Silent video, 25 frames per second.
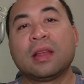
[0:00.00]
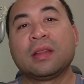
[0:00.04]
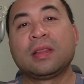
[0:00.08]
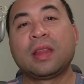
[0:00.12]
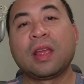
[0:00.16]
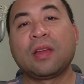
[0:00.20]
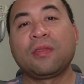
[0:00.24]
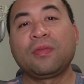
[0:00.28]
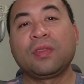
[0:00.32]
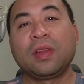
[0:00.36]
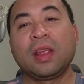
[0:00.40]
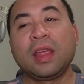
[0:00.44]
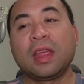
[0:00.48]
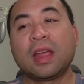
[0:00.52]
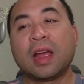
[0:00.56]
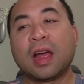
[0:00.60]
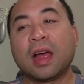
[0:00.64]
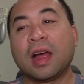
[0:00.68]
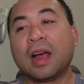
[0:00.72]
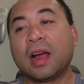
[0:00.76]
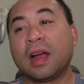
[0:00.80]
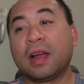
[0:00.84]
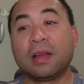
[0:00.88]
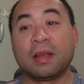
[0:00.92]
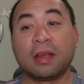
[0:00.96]
definitely
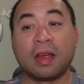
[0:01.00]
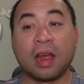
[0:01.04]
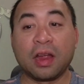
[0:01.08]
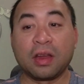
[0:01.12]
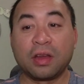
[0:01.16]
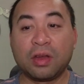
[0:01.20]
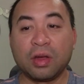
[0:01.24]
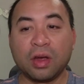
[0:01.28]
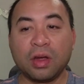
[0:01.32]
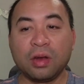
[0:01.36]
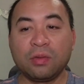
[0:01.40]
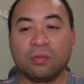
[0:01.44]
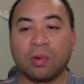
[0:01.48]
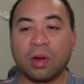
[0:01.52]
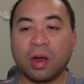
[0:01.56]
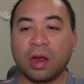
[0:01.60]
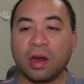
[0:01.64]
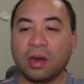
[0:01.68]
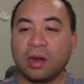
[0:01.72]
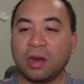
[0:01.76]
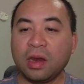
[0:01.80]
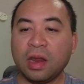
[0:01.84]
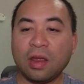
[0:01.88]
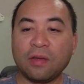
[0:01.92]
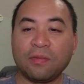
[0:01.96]
a good one